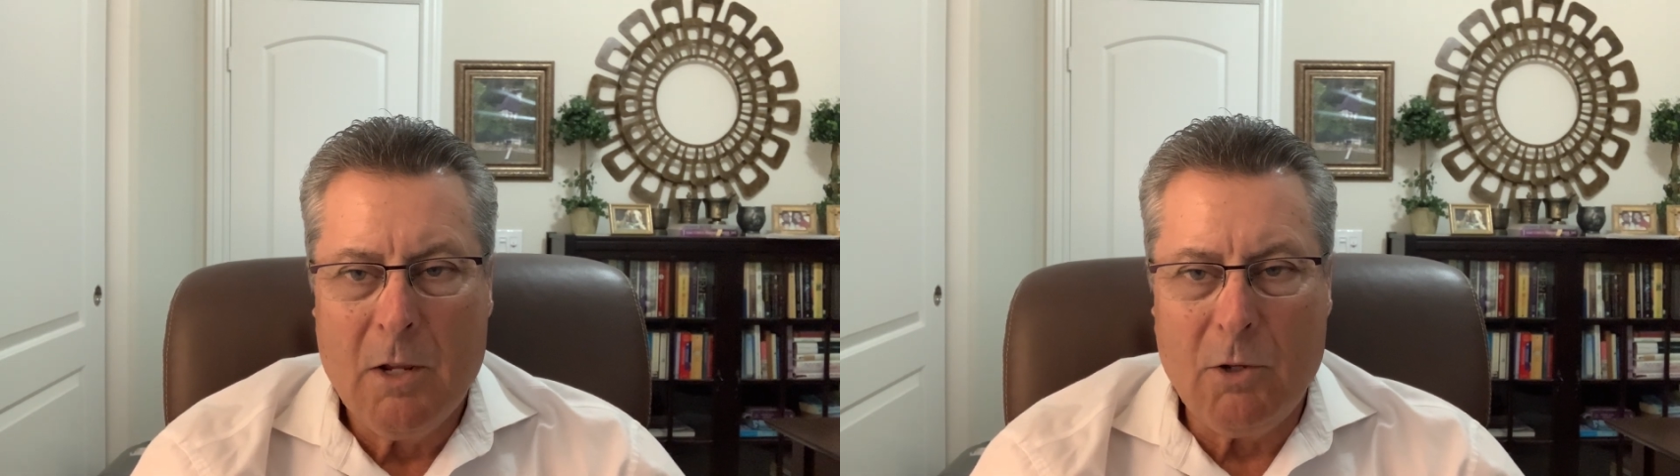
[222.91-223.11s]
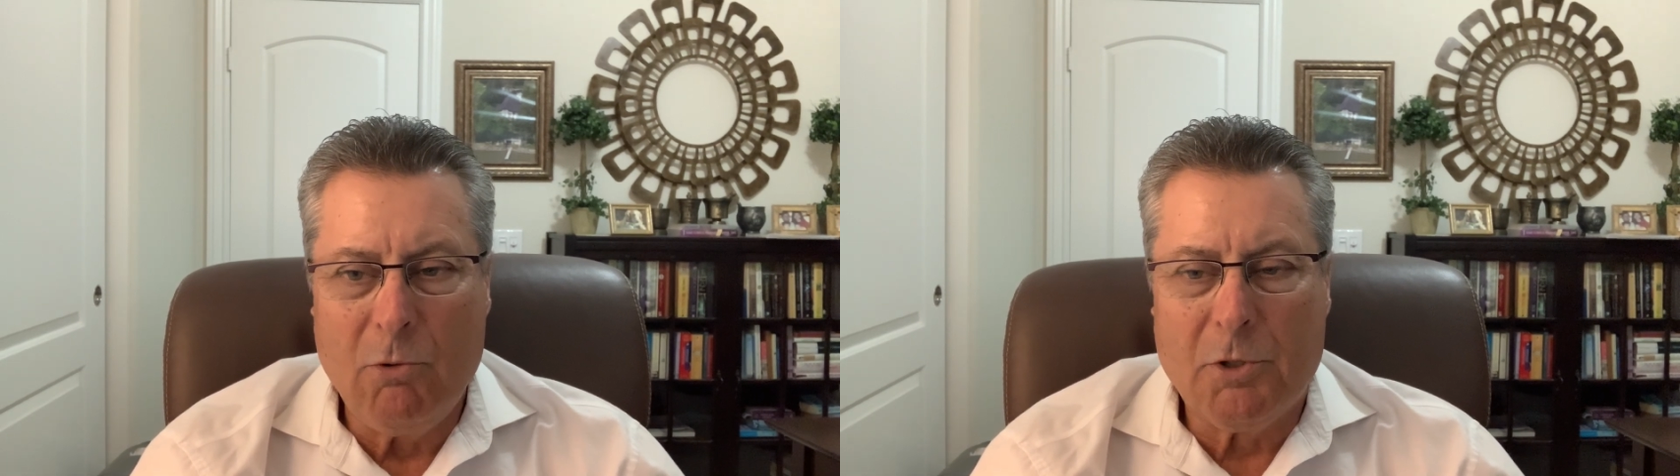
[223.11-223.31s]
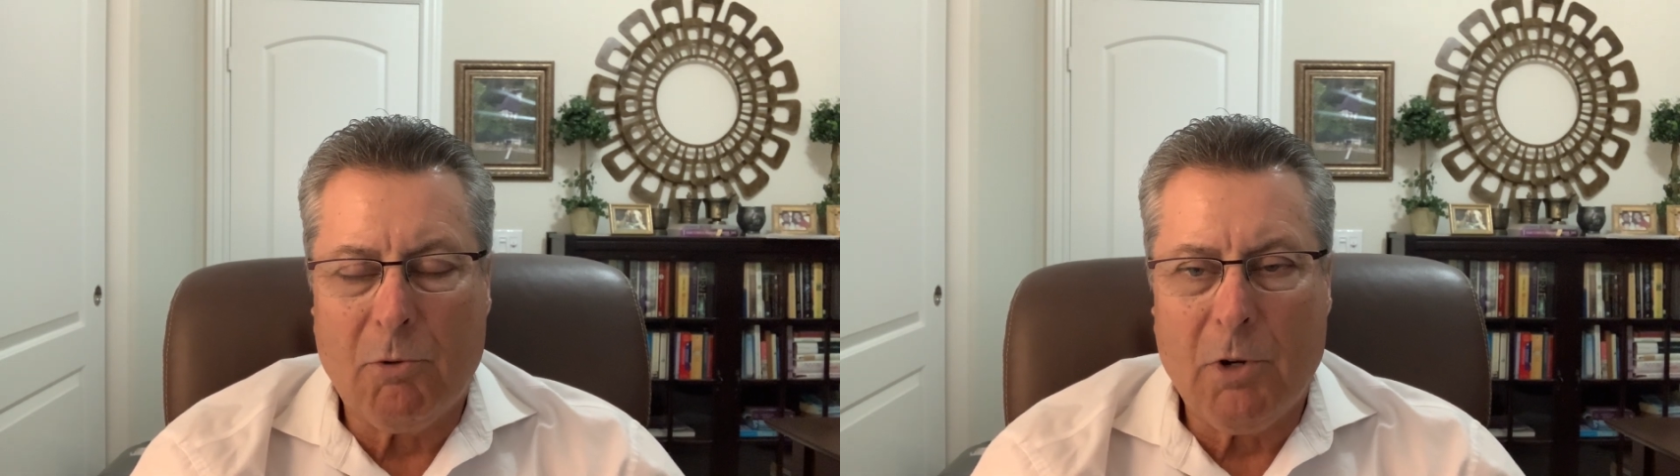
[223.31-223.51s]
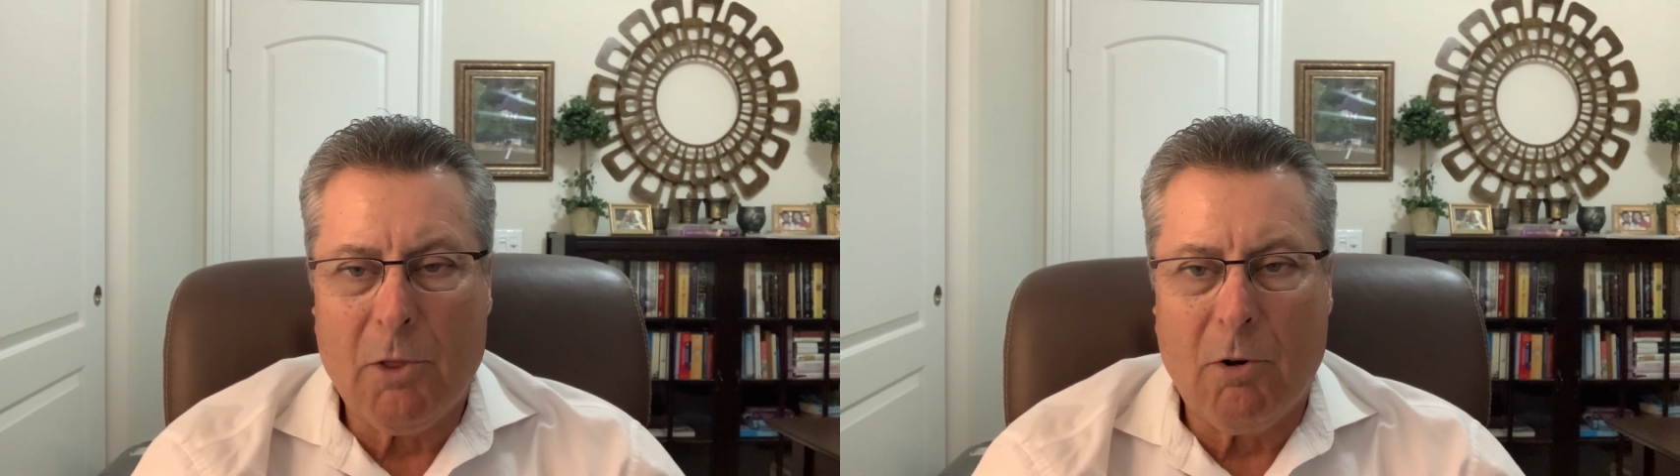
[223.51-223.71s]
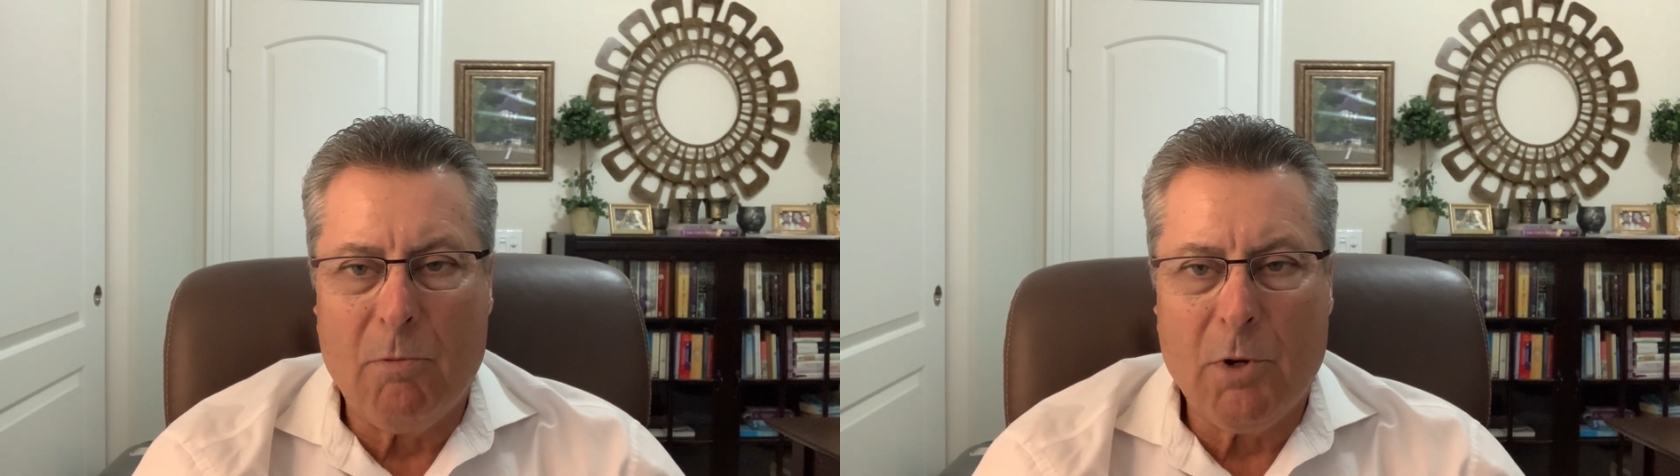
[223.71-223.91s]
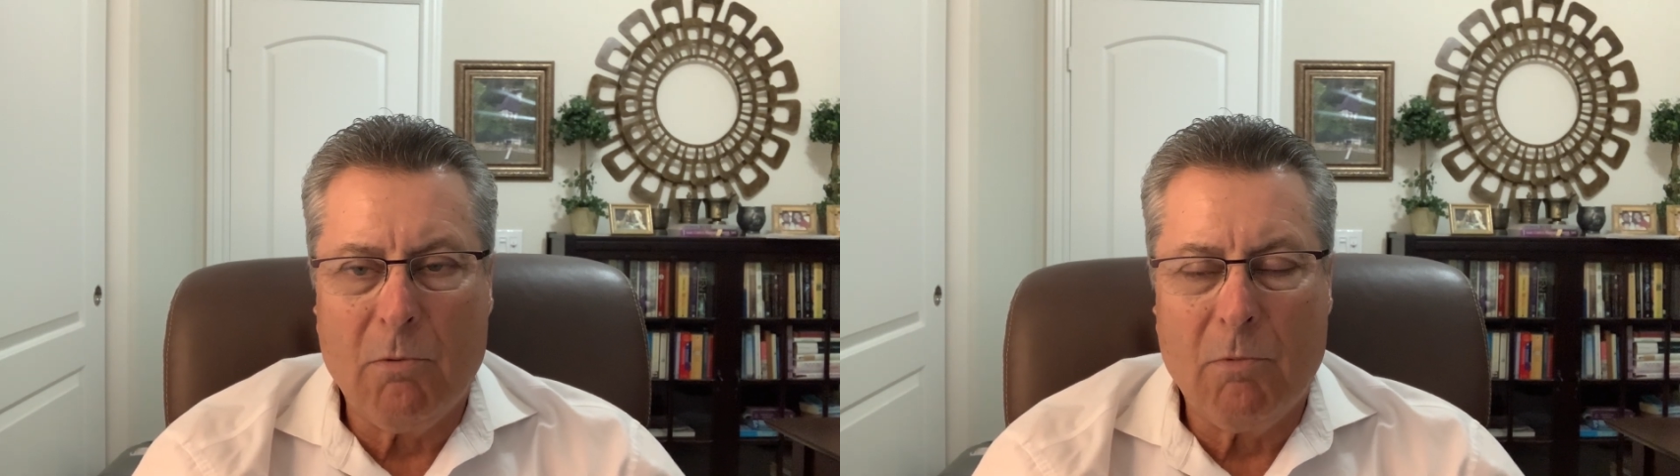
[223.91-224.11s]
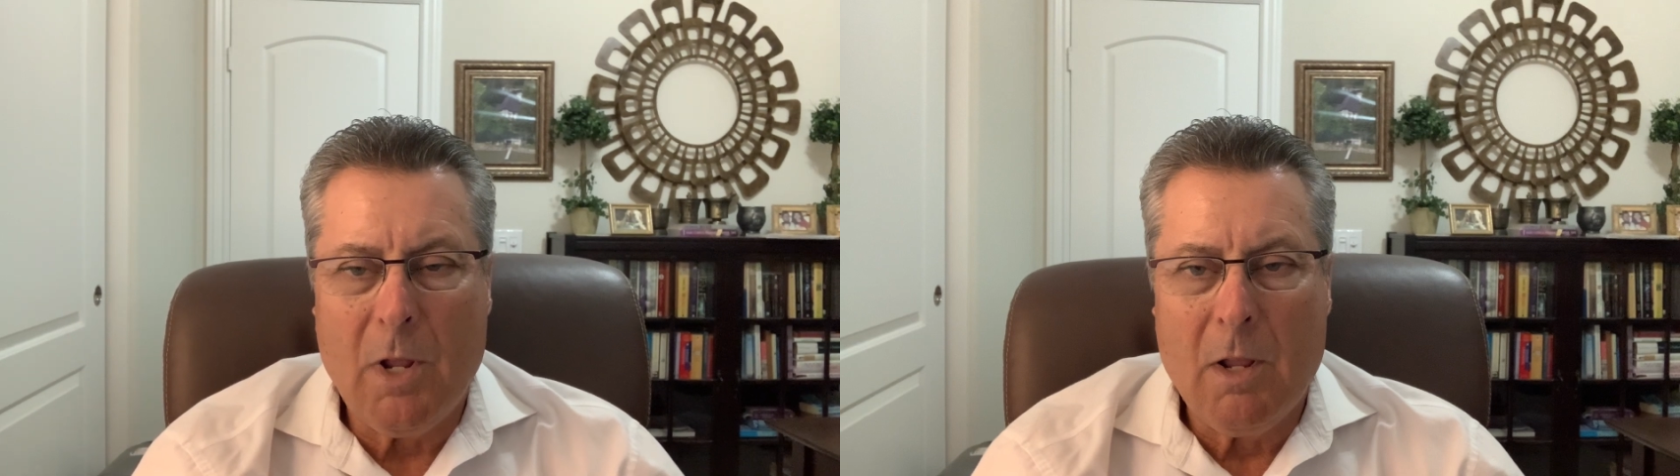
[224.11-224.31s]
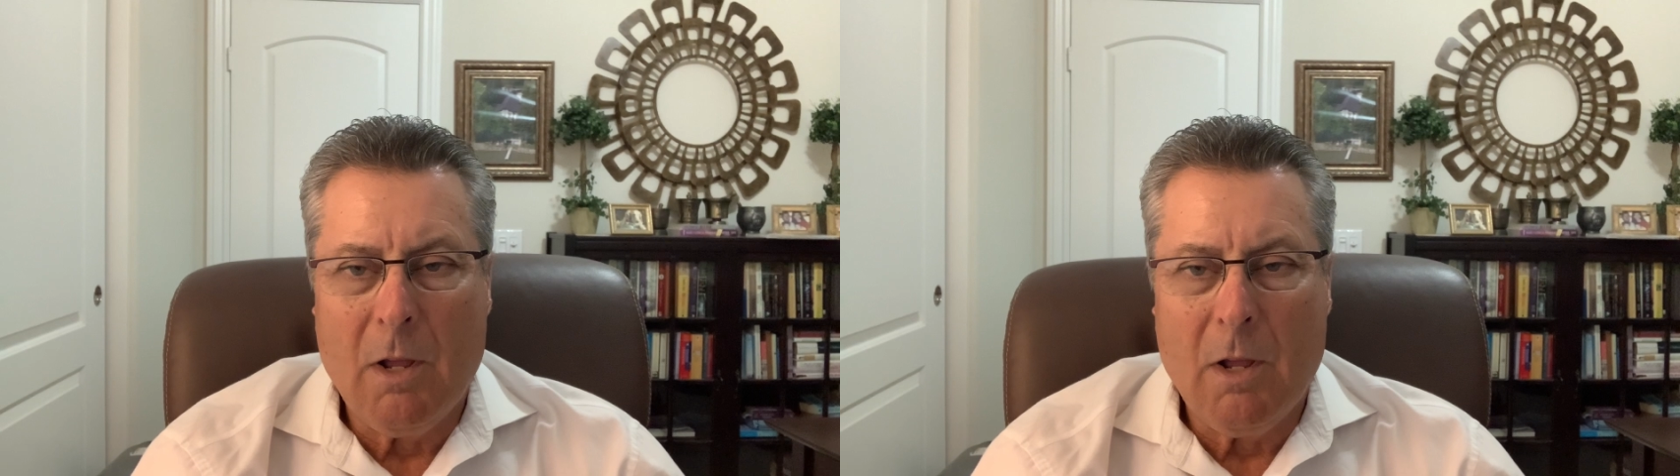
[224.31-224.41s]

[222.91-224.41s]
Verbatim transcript: used to treat their immune,